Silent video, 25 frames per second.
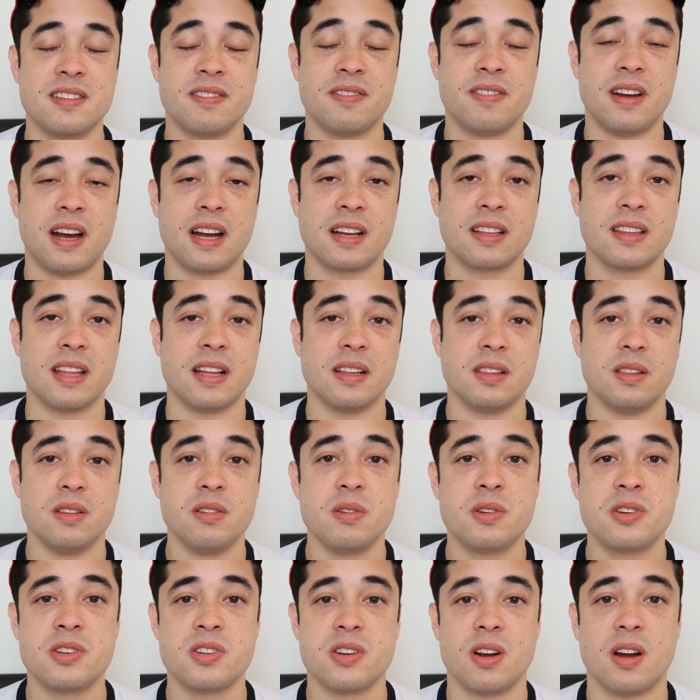fact that
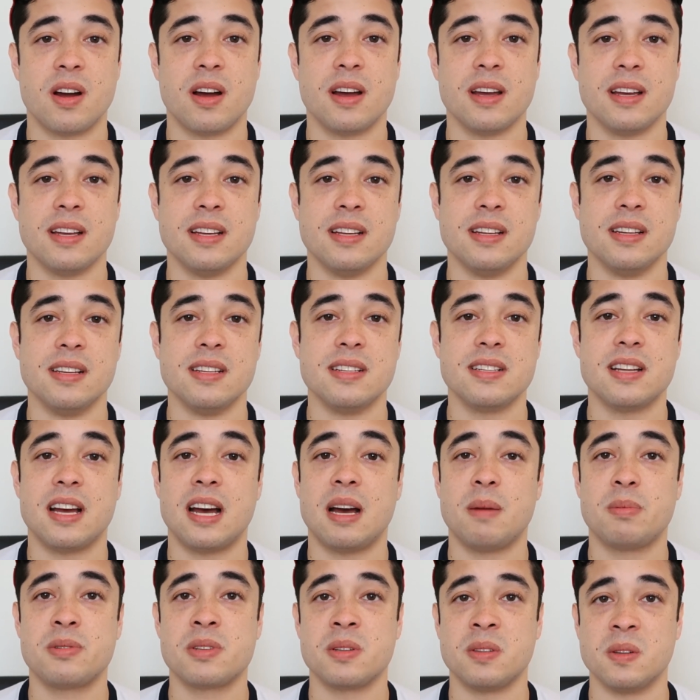Luke Shaw is
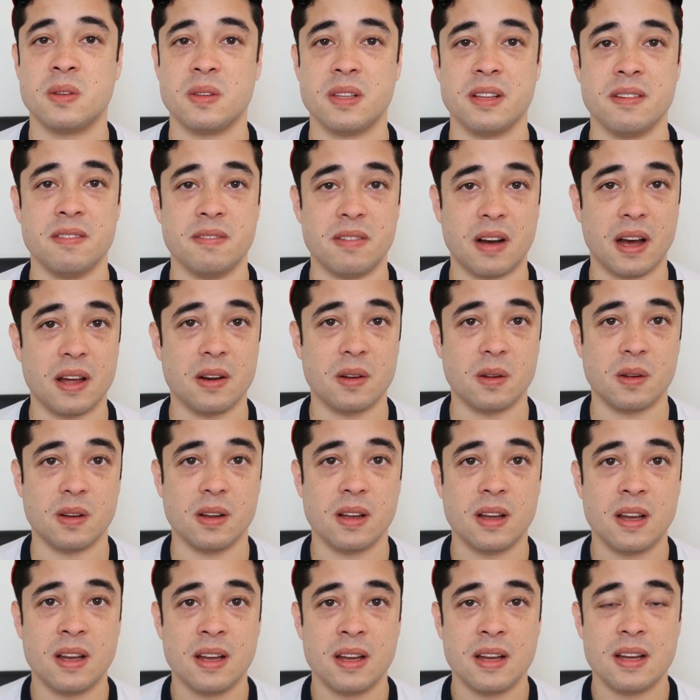absolutely vital
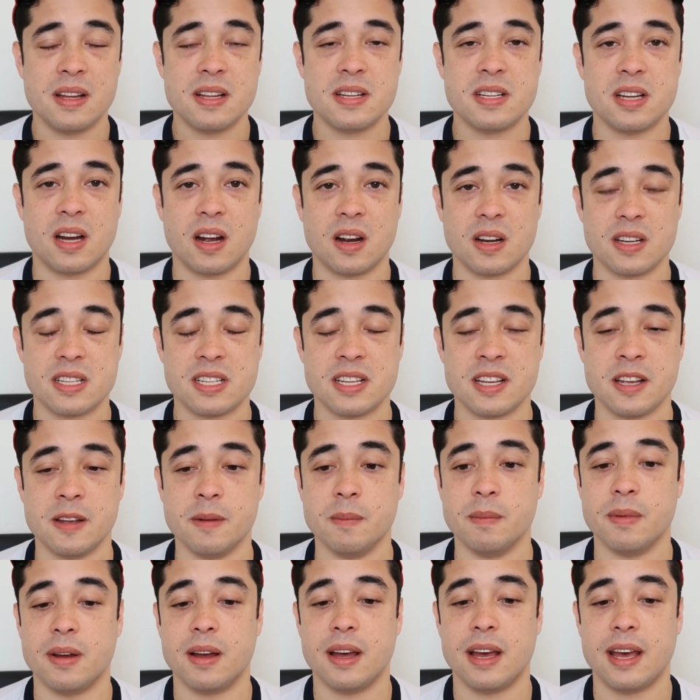to our
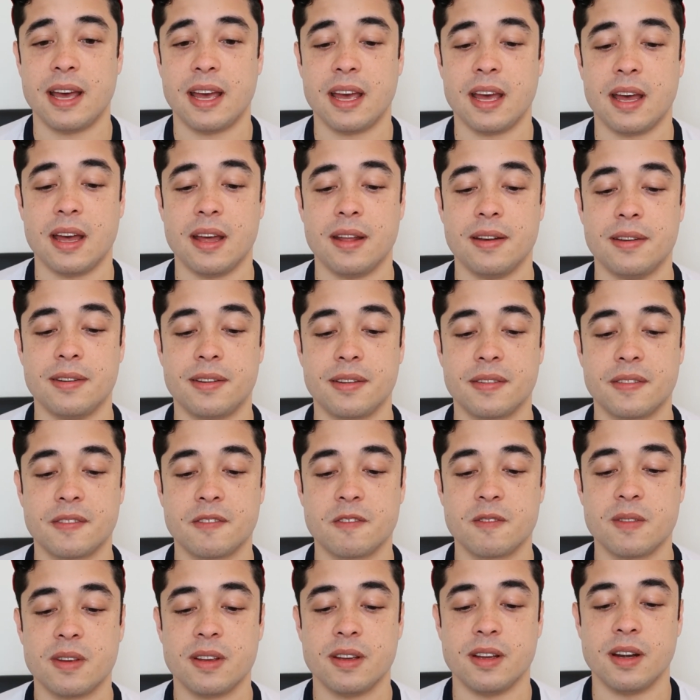team. And
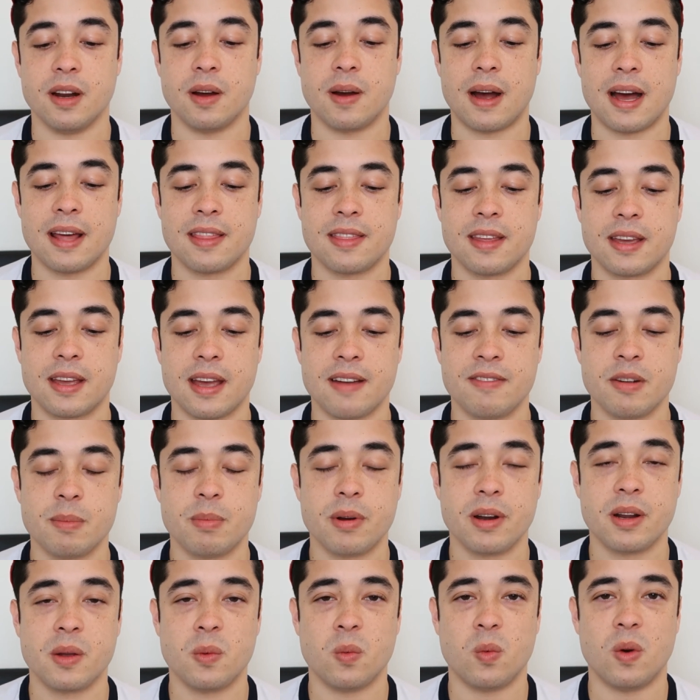I think
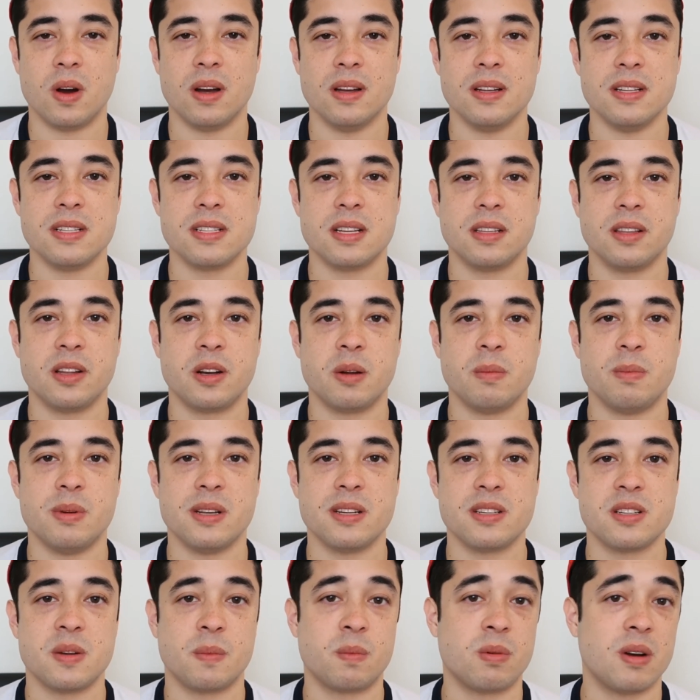everybody was a little
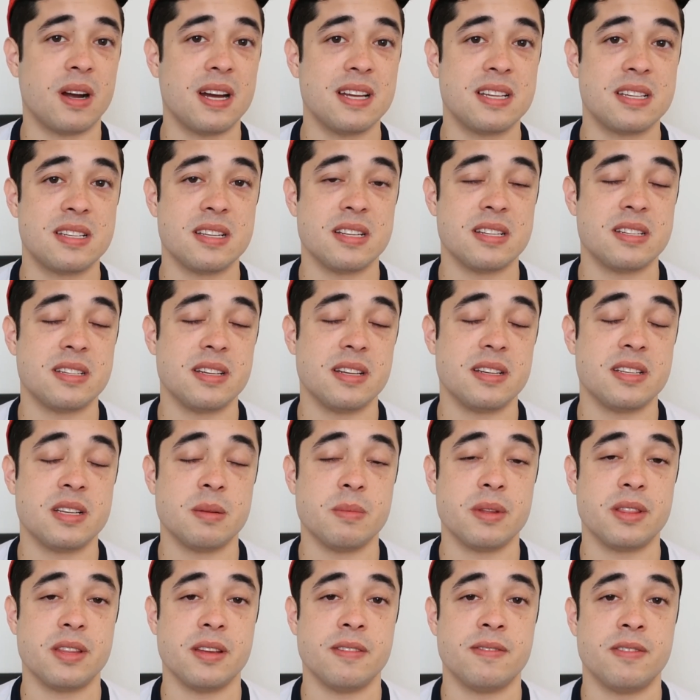bit surprised to see
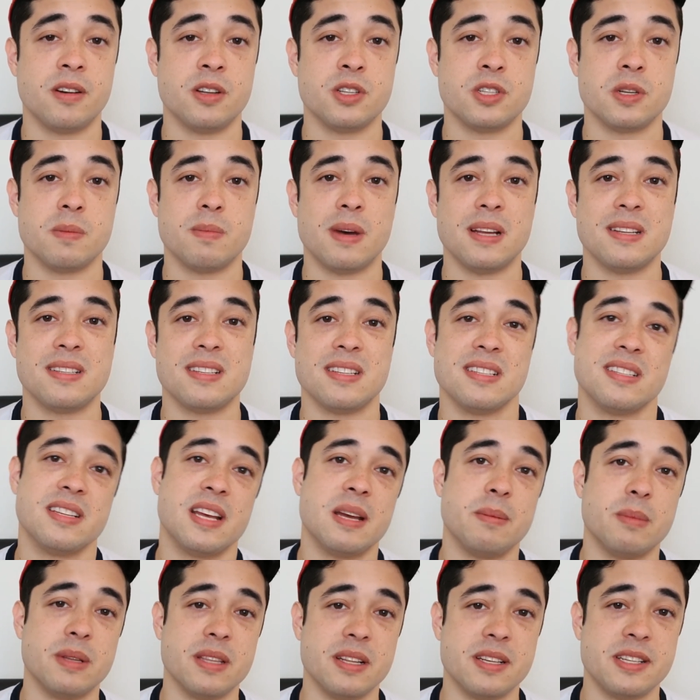Timothy Fosu-Mensah's
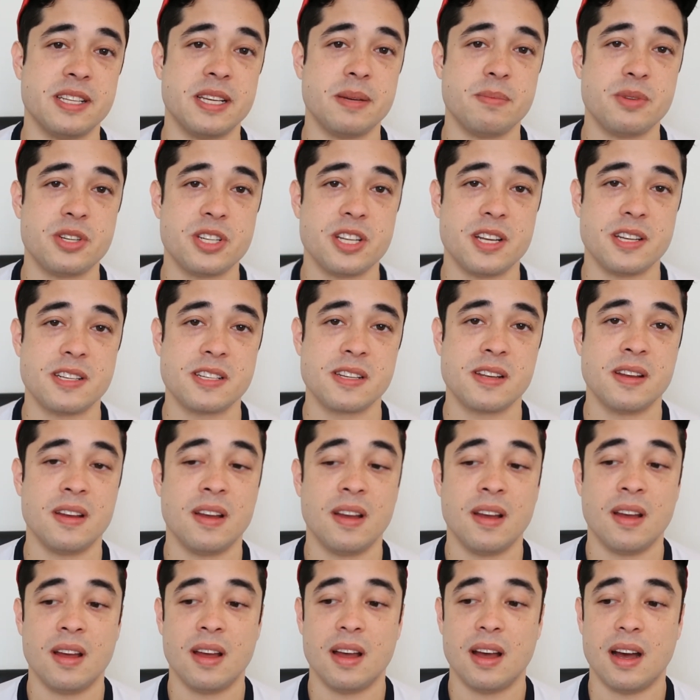name on the team sheet.
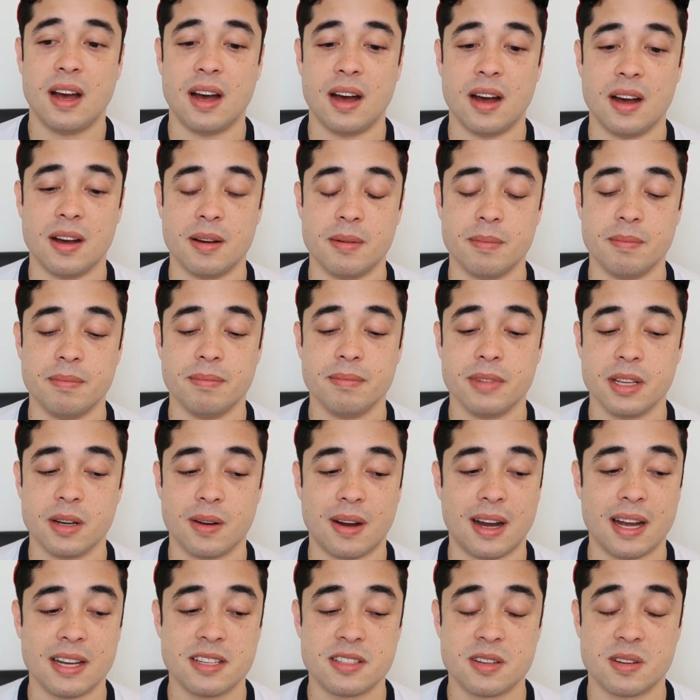
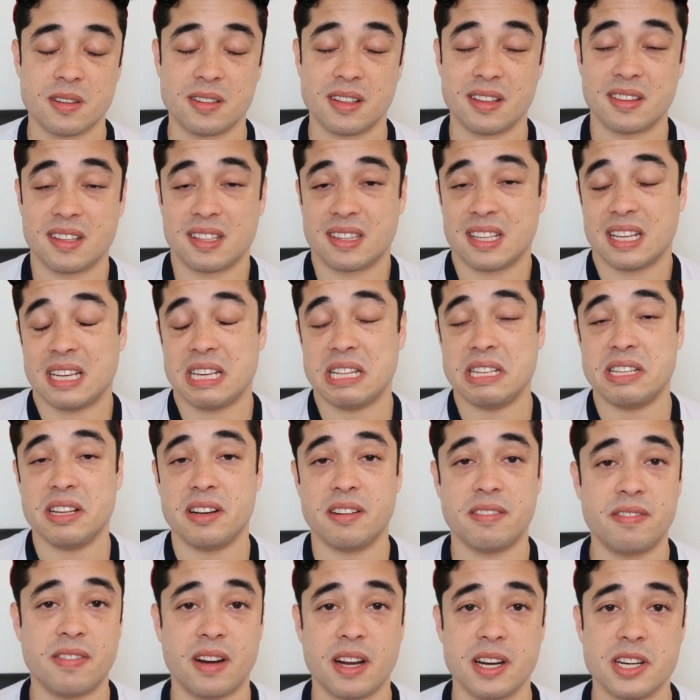I certainly think that he did
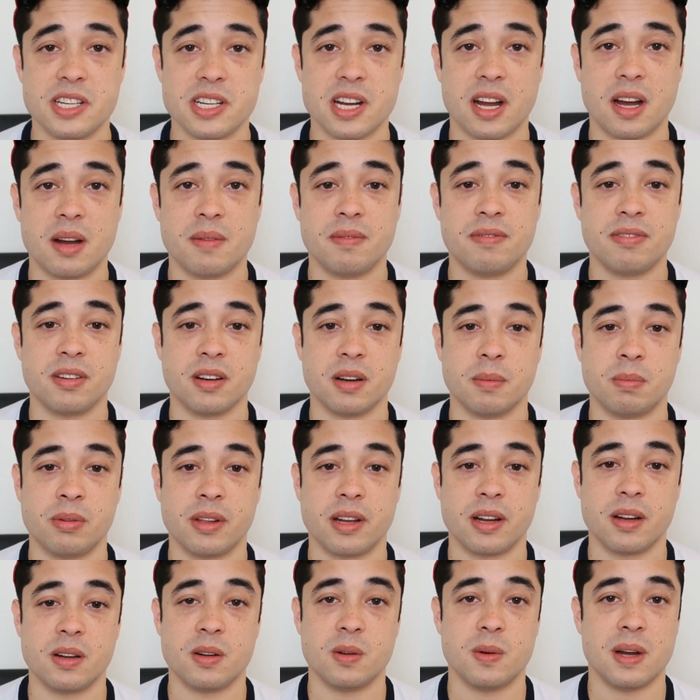a fine job for a
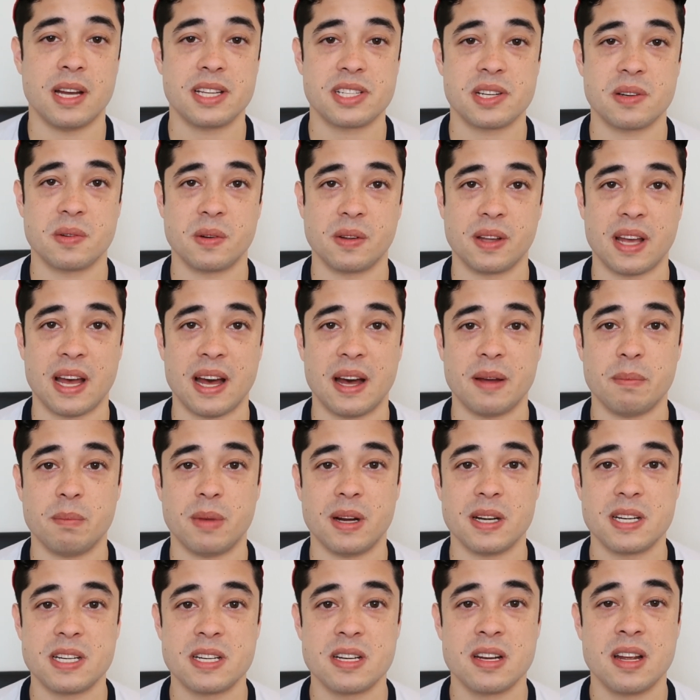player who hasn't really had
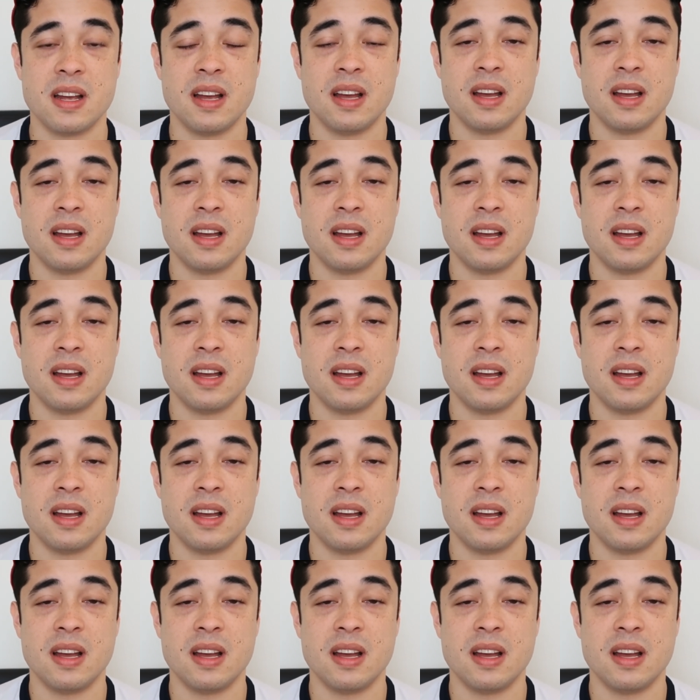much